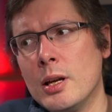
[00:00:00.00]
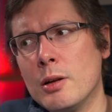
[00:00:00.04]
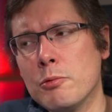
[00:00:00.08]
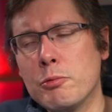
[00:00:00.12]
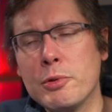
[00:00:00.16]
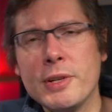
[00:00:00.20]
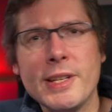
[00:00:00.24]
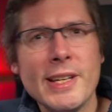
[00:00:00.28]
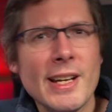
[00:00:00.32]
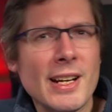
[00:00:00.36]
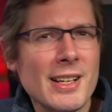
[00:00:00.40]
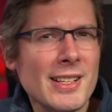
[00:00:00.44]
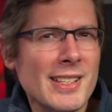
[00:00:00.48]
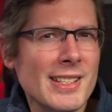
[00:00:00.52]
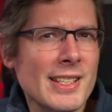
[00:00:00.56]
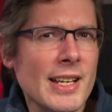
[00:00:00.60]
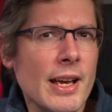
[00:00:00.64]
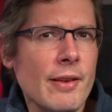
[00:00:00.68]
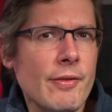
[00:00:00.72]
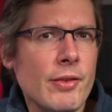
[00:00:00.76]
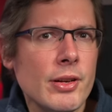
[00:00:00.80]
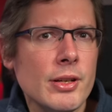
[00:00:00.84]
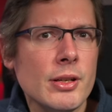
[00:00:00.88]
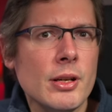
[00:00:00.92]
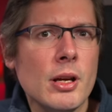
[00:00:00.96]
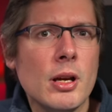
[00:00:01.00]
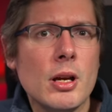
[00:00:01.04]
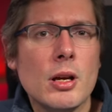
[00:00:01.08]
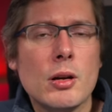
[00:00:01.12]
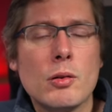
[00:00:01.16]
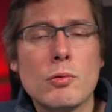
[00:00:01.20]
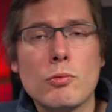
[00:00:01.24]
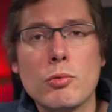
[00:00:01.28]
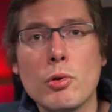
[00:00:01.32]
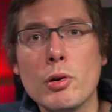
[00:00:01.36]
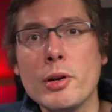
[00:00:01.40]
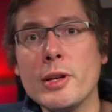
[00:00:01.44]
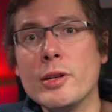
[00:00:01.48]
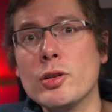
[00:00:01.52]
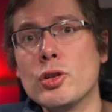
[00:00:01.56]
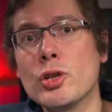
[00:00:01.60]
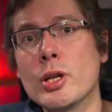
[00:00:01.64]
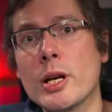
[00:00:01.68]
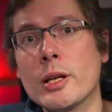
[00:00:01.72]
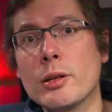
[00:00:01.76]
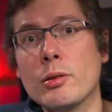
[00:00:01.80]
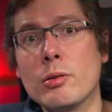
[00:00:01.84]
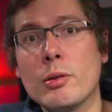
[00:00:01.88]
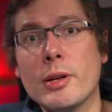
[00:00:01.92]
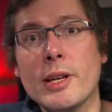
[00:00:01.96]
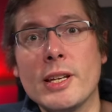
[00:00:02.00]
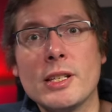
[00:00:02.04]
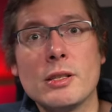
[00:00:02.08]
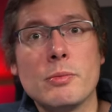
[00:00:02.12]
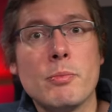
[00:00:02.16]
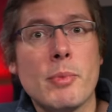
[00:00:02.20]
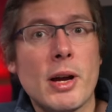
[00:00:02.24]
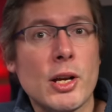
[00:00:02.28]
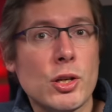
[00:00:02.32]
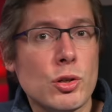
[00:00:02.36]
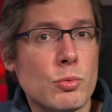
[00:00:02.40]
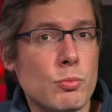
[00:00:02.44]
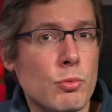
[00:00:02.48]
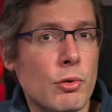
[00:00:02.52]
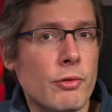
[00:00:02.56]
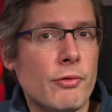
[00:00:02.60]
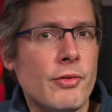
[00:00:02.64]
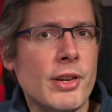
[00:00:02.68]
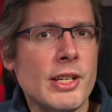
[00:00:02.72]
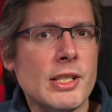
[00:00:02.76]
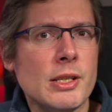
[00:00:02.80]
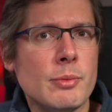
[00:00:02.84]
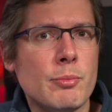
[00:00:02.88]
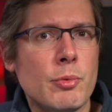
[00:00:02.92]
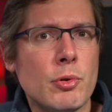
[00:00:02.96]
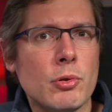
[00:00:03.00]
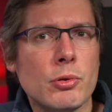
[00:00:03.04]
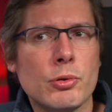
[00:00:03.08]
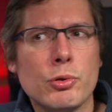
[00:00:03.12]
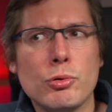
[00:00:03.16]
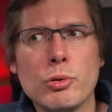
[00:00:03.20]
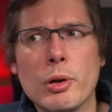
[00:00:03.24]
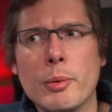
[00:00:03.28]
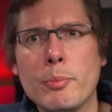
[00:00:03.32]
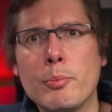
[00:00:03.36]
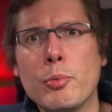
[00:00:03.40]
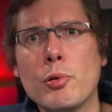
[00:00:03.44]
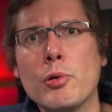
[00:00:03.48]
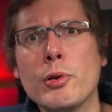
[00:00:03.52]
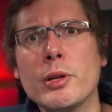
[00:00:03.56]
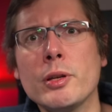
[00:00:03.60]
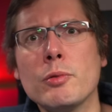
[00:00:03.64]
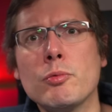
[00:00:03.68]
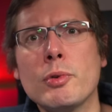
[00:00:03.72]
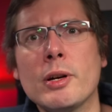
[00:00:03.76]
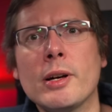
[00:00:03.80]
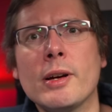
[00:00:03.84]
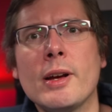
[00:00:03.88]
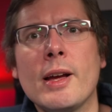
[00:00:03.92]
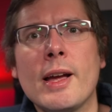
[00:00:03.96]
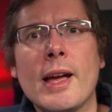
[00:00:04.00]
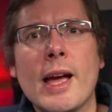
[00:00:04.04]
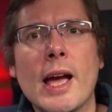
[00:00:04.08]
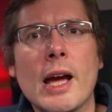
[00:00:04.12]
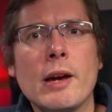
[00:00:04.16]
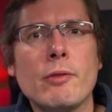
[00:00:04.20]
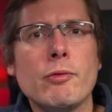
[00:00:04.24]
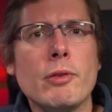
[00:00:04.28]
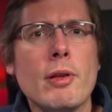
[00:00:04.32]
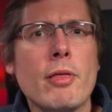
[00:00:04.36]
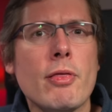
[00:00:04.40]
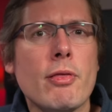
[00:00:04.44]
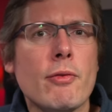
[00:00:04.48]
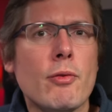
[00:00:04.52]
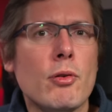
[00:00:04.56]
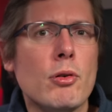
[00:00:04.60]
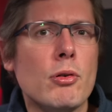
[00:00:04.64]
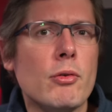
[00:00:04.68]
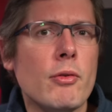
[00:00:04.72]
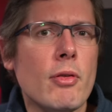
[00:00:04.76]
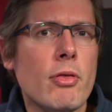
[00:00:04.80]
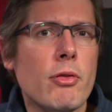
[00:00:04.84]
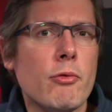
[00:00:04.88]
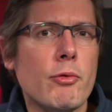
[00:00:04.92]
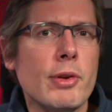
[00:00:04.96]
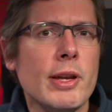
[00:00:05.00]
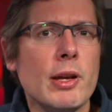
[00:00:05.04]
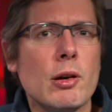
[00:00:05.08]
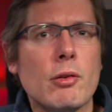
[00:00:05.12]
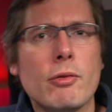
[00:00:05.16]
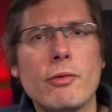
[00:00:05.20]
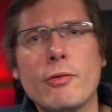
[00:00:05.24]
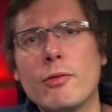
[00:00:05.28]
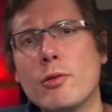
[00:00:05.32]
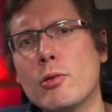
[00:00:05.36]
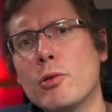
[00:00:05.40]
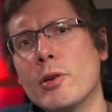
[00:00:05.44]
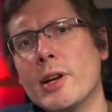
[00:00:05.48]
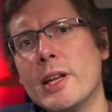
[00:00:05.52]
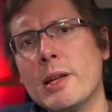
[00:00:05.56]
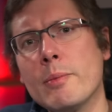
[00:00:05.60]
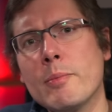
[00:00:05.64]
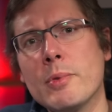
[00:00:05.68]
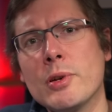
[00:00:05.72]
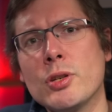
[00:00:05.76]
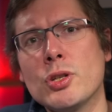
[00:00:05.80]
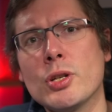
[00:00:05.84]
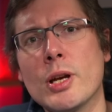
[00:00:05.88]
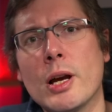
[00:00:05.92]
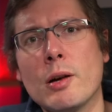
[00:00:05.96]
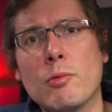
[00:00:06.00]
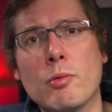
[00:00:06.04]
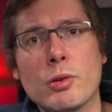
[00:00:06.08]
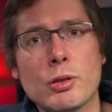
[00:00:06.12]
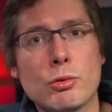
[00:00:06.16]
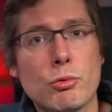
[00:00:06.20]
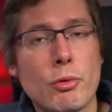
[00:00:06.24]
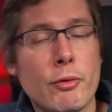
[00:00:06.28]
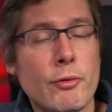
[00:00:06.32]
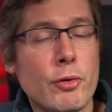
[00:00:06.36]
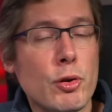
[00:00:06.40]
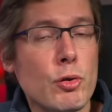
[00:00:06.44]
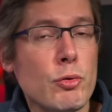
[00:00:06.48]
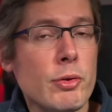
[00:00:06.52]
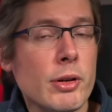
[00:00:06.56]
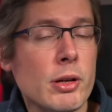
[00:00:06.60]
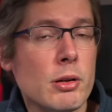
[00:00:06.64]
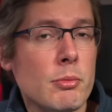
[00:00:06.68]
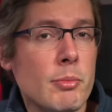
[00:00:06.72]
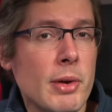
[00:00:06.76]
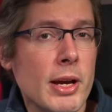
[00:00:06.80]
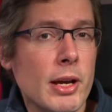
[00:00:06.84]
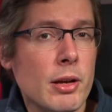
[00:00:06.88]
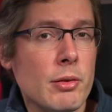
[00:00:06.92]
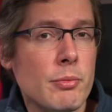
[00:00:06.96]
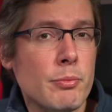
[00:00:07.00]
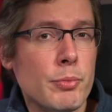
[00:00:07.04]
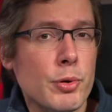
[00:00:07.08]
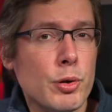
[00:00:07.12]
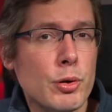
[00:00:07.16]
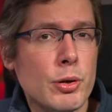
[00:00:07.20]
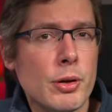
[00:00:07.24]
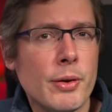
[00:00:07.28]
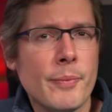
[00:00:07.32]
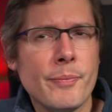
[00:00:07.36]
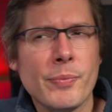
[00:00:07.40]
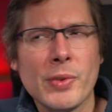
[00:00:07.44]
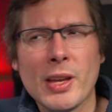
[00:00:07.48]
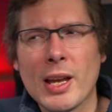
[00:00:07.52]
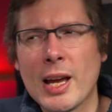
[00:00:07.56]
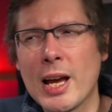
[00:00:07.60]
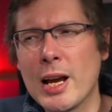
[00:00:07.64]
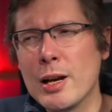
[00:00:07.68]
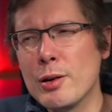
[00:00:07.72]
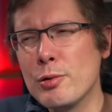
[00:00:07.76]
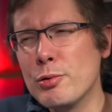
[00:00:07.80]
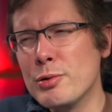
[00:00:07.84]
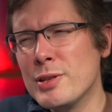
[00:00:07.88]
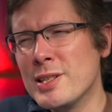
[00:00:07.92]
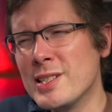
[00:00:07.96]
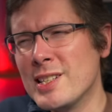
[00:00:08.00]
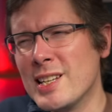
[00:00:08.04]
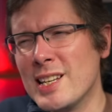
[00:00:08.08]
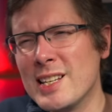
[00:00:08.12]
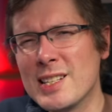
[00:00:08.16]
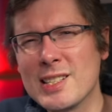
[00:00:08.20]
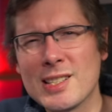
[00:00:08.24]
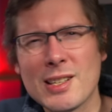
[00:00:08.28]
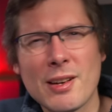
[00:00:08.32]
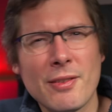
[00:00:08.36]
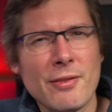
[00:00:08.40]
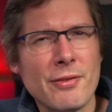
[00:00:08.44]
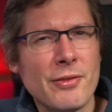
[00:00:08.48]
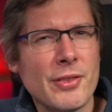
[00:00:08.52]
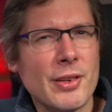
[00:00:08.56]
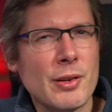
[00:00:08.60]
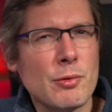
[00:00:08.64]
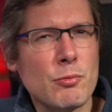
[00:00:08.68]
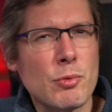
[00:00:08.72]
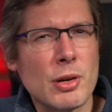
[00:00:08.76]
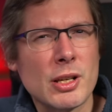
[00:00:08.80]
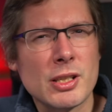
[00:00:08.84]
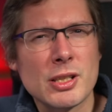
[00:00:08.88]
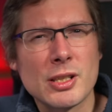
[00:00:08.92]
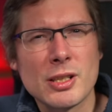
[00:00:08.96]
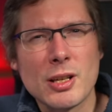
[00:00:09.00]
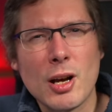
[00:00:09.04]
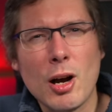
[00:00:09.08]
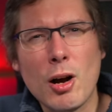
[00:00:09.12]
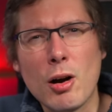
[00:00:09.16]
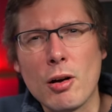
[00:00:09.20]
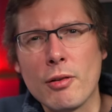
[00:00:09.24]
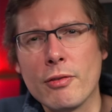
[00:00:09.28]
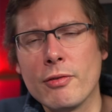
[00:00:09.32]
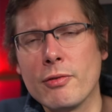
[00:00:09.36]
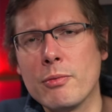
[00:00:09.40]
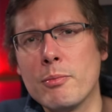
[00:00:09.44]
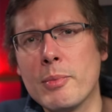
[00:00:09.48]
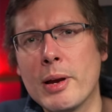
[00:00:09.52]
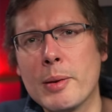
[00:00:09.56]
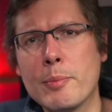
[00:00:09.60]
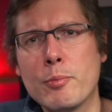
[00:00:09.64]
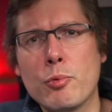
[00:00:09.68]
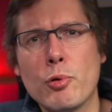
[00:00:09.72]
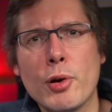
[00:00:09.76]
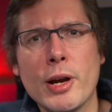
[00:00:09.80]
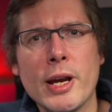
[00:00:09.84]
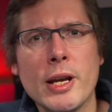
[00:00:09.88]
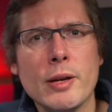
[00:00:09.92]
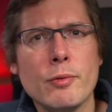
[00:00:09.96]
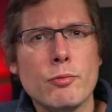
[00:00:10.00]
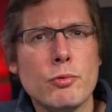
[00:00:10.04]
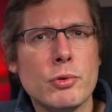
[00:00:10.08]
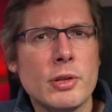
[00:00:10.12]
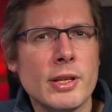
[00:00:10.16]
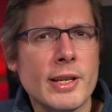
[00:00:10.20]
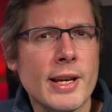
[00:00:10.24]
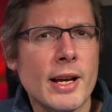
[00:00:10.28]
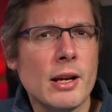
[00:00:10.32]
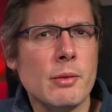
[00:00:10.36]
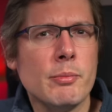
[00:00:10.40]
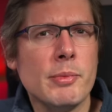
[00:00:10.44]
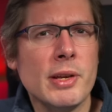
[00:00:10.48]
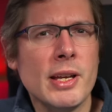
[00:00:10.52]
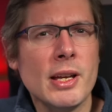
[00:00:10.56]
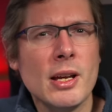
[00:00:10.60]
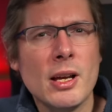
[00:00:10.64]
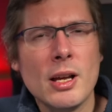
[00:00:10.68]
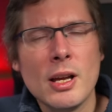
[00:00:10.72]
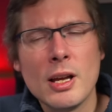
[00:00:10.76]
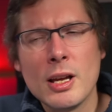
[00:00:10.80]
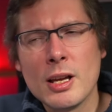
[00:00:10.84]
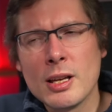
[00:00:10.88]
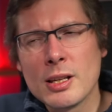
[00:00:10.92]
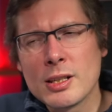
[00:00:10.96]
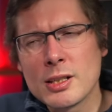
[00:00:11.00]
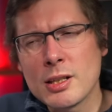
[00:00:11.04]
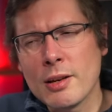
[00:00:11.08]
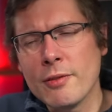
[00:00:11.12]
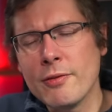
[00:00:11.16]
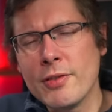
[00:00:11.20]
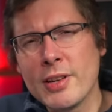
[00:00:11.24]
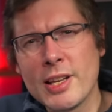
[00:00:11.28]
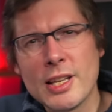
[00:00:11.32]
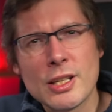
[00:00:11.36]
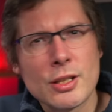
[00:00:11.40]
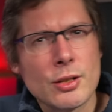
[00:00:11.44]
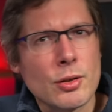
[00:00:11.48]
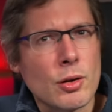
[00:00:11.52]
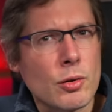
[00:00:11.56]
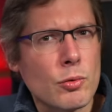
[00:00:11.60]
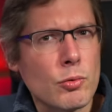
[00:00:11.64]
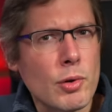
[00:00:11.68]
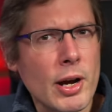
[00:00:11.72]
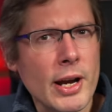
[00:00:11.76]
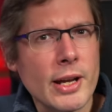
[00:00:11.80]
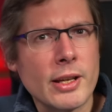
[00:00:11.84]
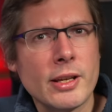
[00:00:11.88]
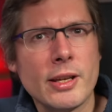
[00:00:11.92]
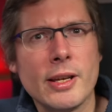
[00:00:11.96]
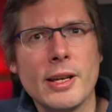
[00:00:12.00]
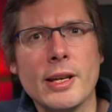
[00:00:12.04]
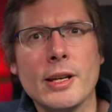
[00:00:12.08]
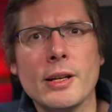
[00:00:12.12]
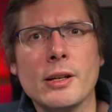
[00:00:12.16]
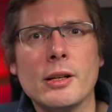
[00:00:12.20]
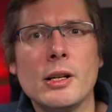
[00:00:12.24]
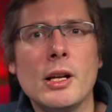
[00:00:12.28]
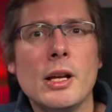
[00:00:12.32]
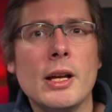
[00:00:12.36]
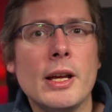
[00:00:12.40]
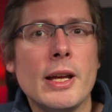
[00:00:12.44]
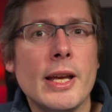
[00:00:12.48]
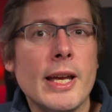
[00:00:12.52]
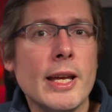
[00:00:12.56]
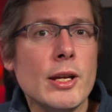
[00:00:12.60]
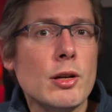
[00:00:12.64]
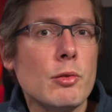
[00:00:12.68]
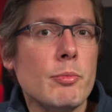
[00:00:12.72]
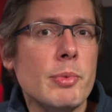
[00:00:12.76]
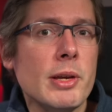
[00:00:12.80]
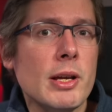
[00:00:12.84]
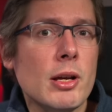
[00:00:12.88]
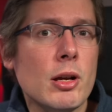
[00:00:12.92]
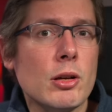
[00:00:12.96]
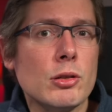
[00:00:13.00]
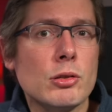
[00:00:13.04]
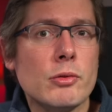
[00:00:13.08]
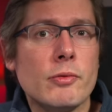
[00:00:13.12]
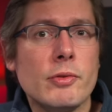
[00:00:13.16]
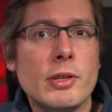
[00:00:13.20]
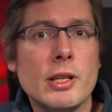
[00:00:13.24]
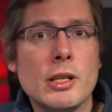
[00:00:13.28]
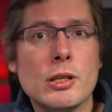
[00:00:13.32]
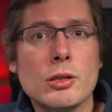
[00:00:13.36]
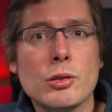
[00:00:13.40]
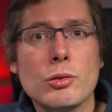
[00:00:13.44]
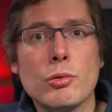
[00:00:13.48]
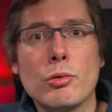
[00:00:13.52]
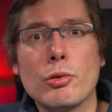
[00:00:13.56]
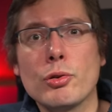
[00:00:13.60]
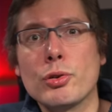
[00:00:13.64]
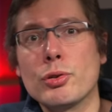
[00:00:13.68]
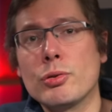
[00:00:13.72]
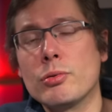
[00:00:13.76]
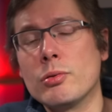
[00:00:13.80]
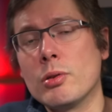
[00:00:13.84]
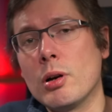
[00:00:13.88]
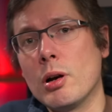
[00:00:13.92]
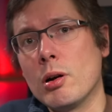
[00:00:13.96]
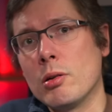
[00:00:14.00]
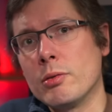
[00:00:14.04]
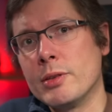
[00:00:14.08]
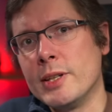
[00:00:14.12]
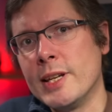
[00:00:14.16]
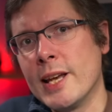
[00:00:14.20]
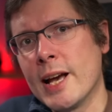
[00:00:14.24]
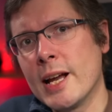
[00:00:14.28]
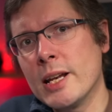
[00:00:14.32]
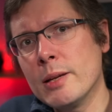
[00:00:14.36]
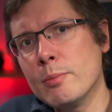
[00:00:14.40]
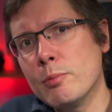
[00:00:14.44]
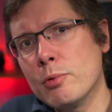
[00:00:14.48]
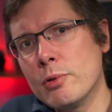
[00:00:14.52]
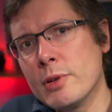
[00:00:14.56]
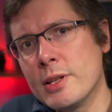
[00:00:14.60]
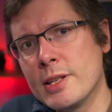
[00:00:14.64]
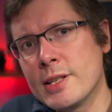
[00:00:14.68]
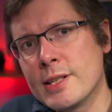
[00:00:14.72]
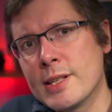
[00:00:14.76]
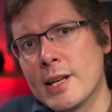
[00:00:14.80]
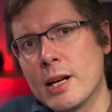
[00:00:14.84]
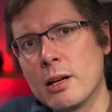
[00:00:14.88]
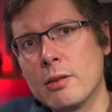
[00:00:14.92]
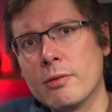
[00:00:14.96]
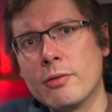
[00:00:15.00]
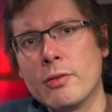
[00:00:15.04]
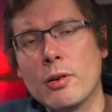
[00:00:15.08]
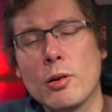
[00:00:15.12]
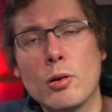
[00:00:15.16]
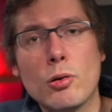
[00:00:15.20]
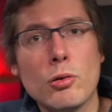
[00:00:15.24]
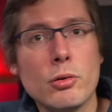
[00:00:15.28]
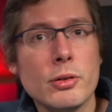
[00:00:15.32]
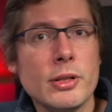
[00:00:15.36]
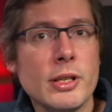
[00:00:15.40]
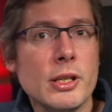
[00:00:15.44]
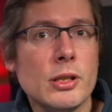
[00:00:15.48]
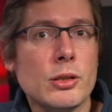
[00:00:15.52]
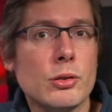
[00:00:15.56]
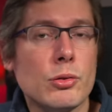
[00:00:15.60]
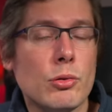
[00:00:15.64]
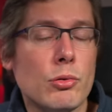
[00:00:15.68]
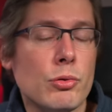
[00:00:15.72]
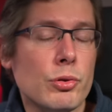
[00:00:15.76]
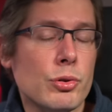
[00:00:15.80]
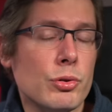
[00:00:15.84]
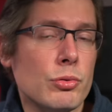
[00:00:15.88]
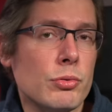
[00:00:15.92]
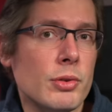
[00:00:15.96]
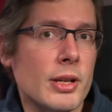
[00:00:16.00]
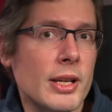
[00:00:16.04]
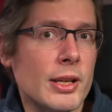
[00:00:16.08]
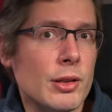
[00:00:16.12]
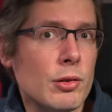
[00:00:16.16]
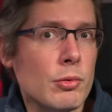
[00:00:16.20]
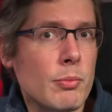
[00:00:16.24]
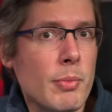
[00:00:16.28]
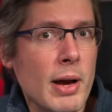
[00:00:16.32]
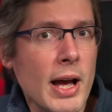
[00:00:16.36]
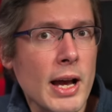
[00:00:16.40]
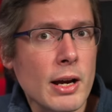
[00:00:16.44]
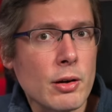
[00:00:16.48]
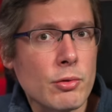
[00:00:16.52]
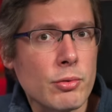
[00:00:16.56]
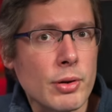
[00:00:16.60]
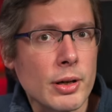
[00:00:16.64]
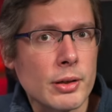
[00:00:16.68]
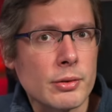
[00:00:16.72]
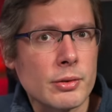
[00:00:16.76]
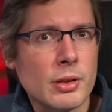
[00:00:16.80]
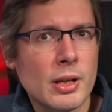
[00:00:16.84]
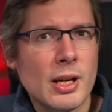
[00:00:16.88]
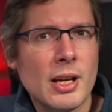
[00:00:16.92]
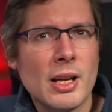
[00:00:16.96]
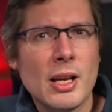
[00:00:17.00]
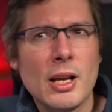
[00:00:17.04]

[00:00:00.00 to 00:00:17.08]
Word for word: With the R7, rolling shutter is much more visible, to a point where every four, three or four image I was reviewing on my computer, I could see something was off. My brain would tell me something is not right here, either because of distortion on the animal itself or distortion in the background.